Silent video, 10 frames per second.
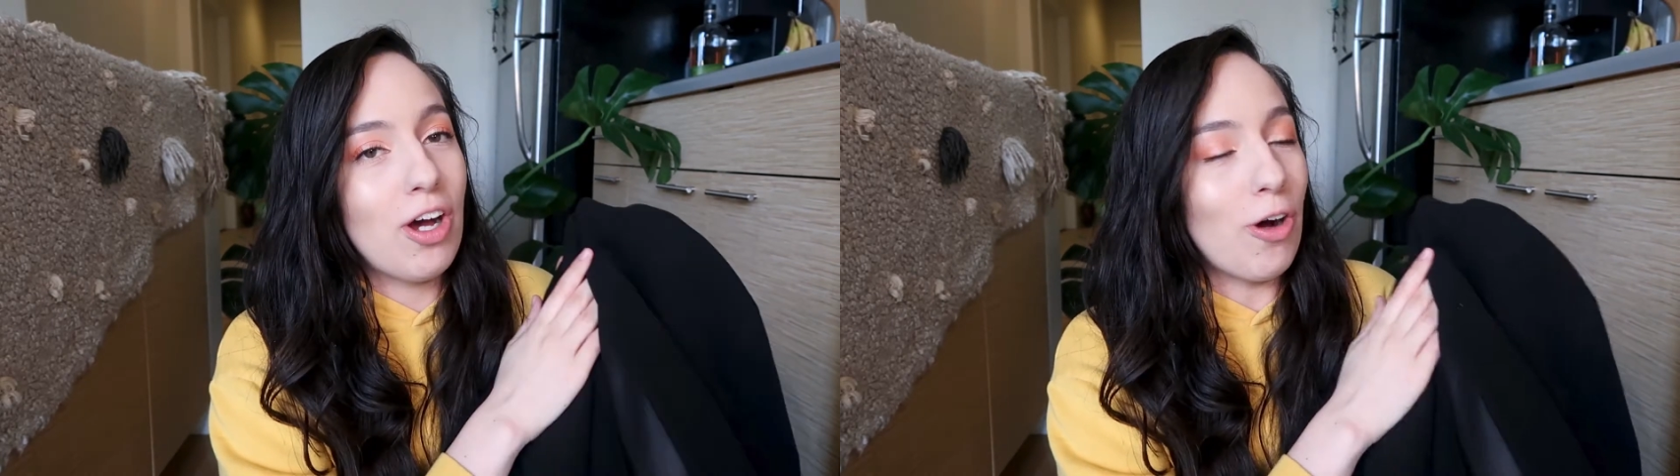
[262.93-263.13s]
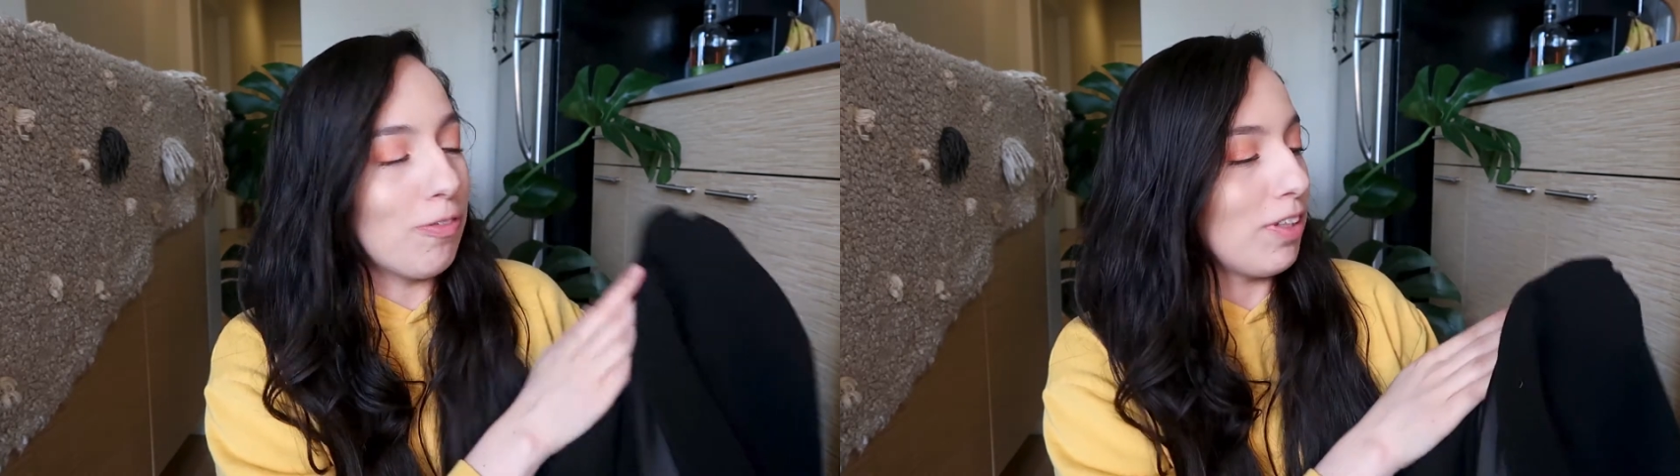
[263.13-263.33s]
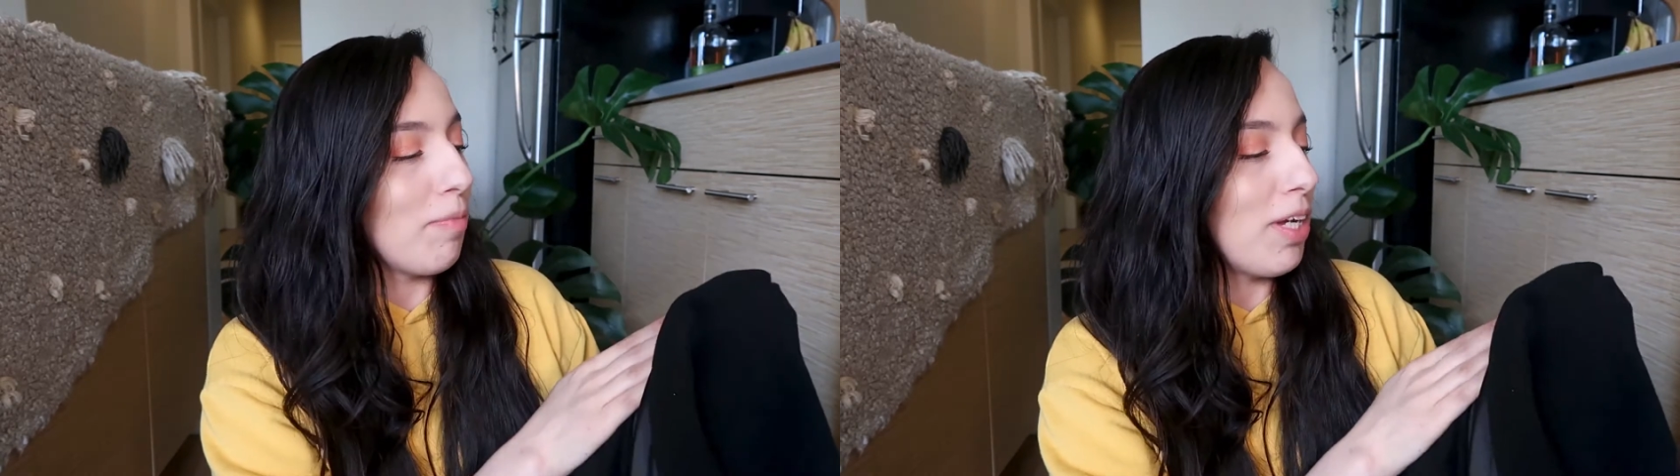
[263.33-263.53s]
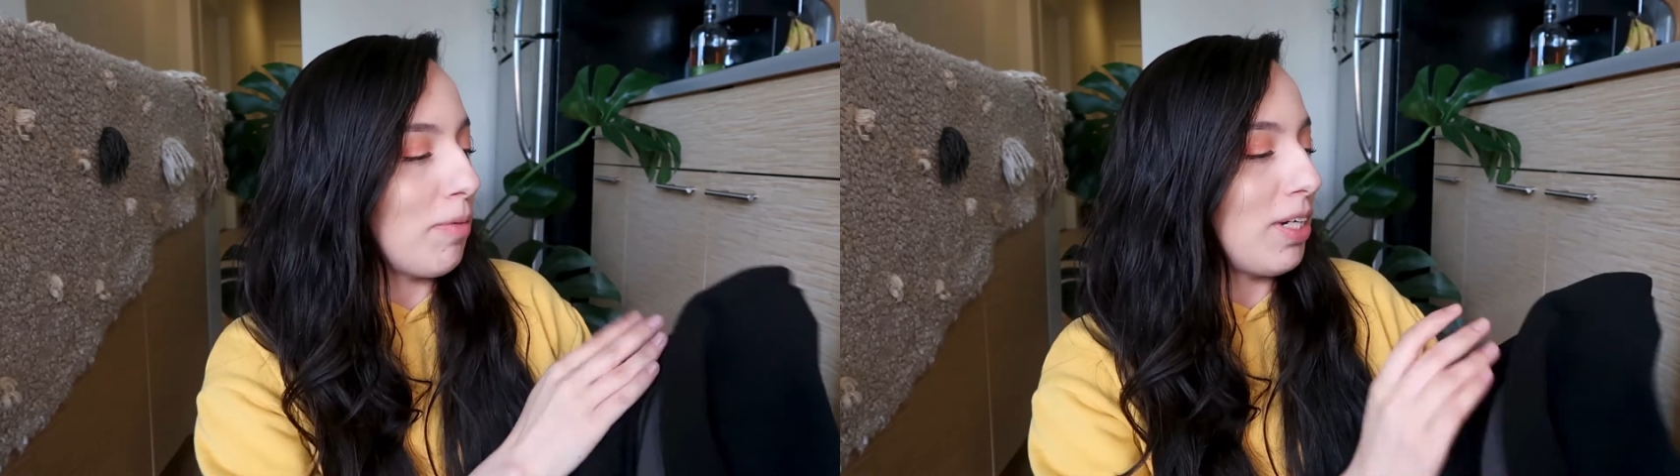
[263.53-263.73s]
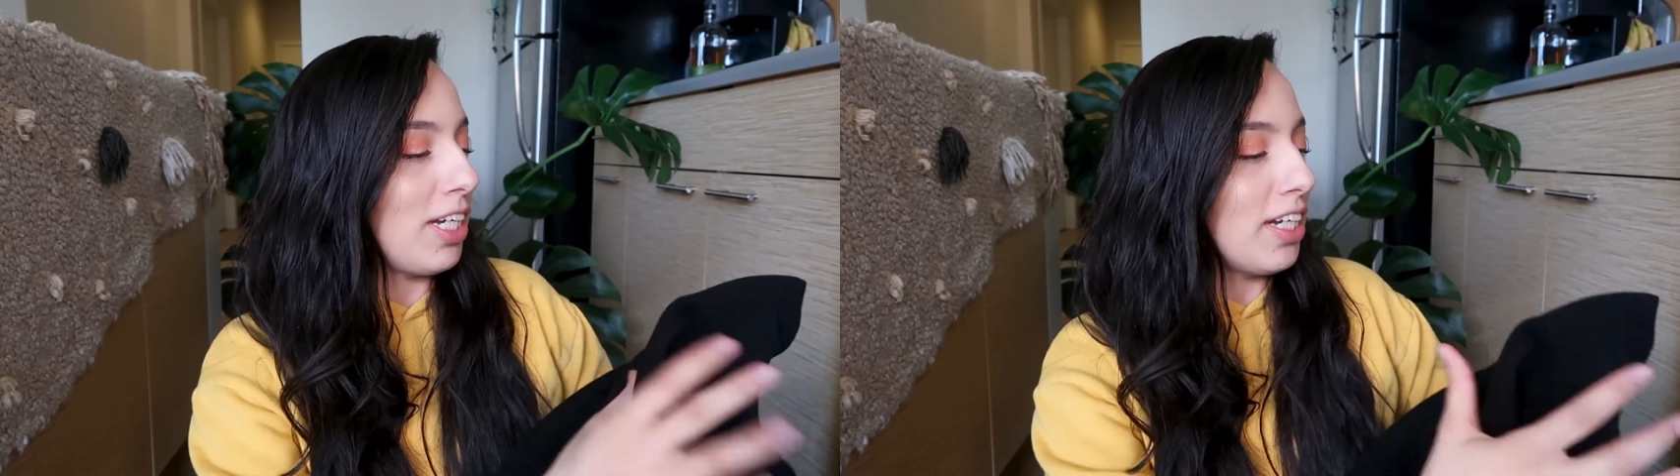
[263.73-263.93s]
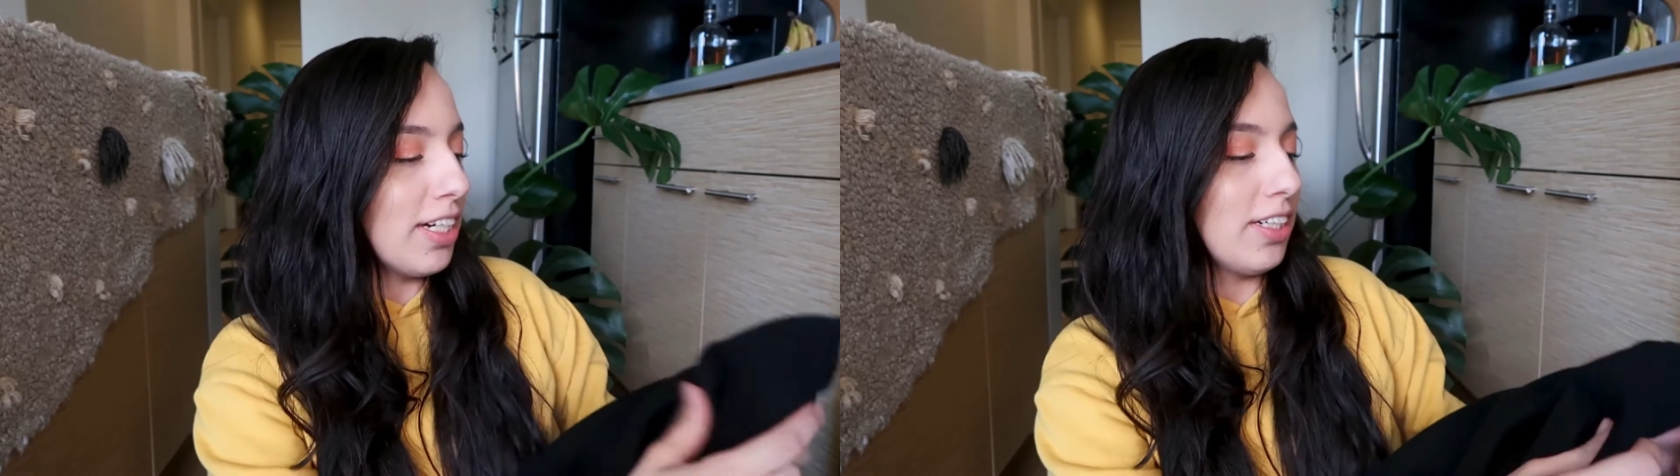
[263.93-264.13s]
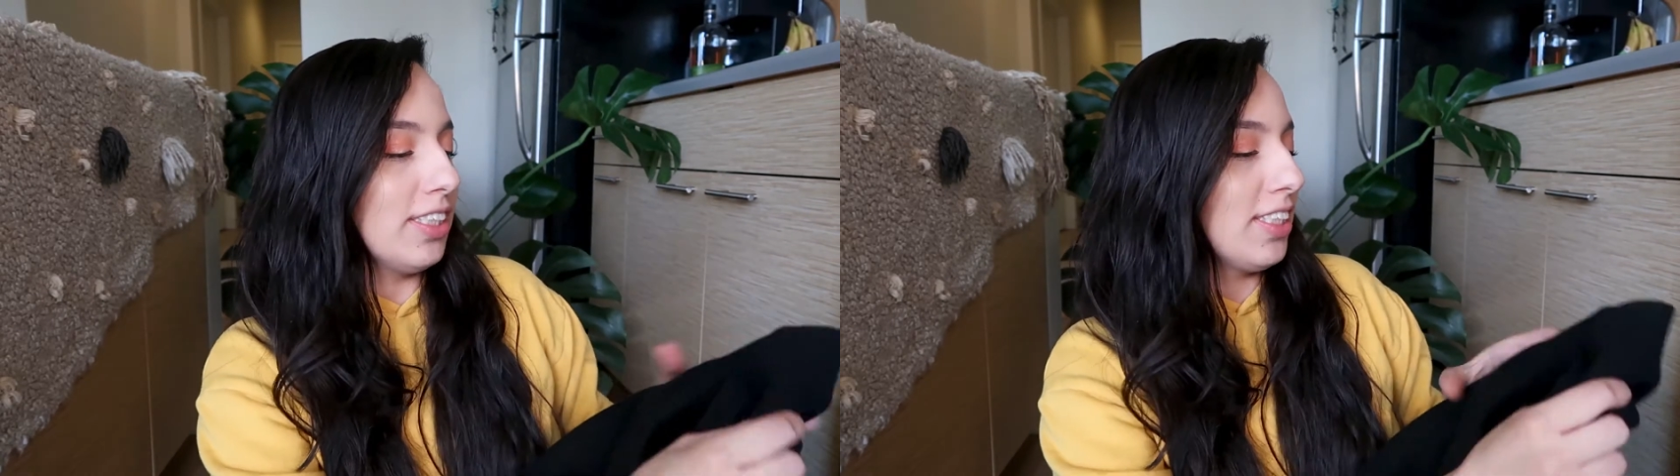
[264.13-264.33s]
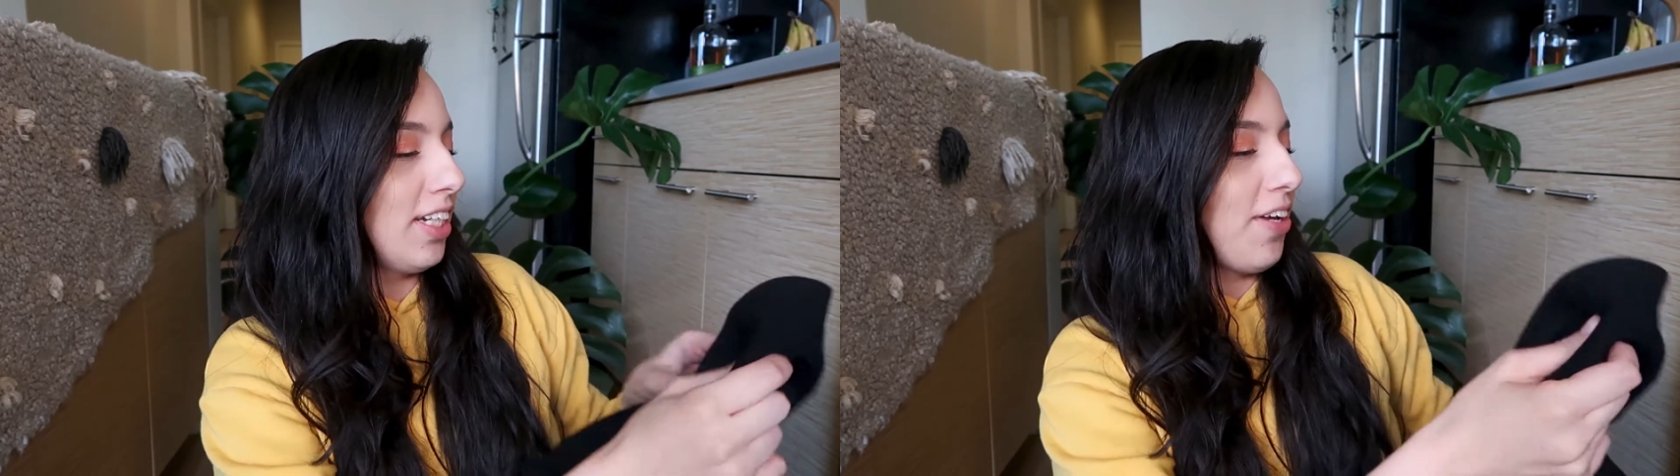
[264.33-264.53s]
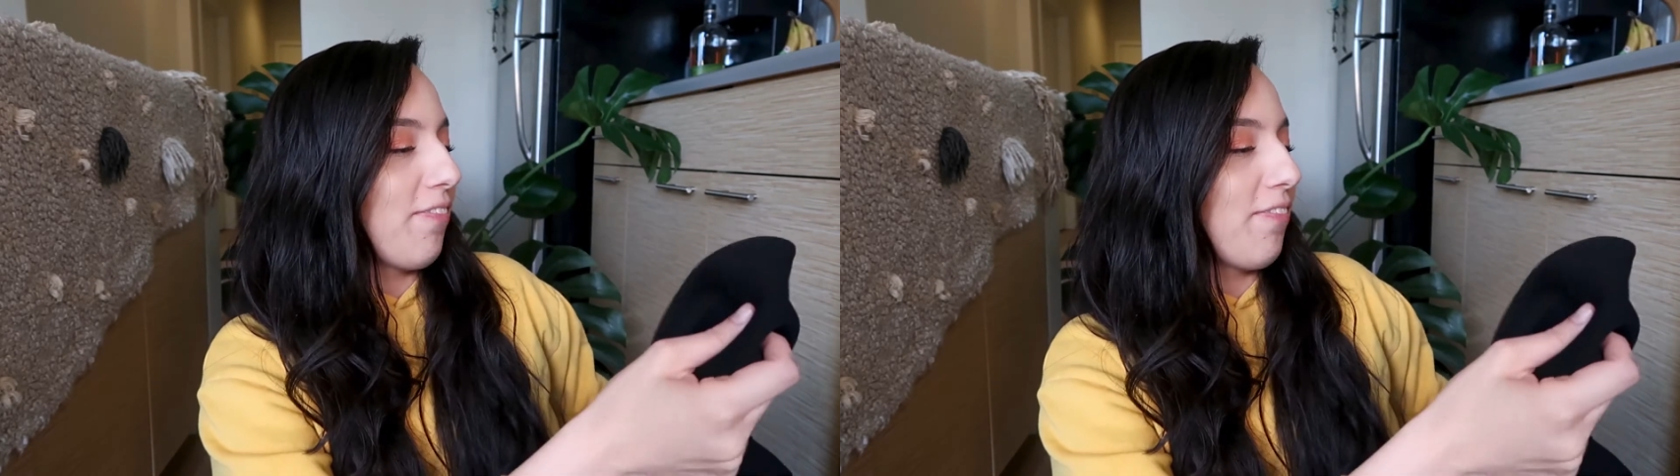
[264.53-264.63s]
hopefully many years.